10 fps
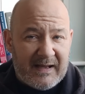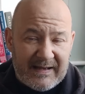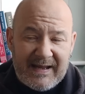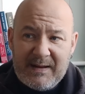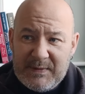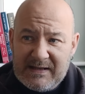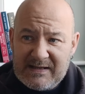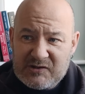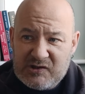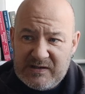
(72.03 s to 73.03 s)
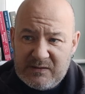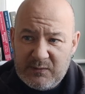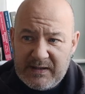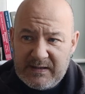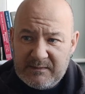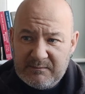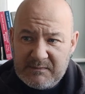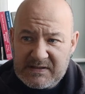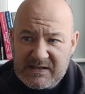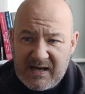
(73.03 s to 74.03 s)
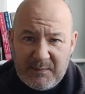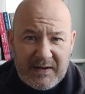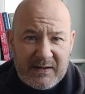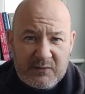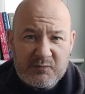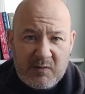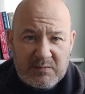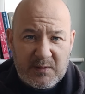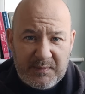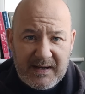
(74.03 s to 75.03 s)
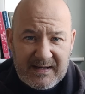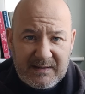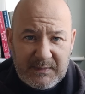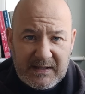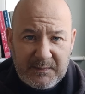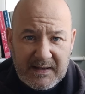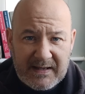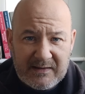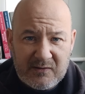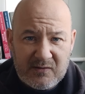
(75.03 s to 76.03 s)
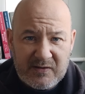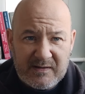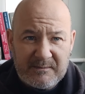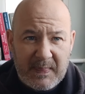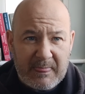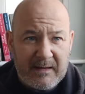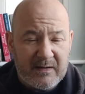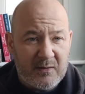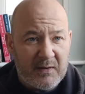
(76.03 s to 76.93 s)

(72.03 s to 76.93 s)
He came in last year with Masaba and he was probably behind him in the pecking order, you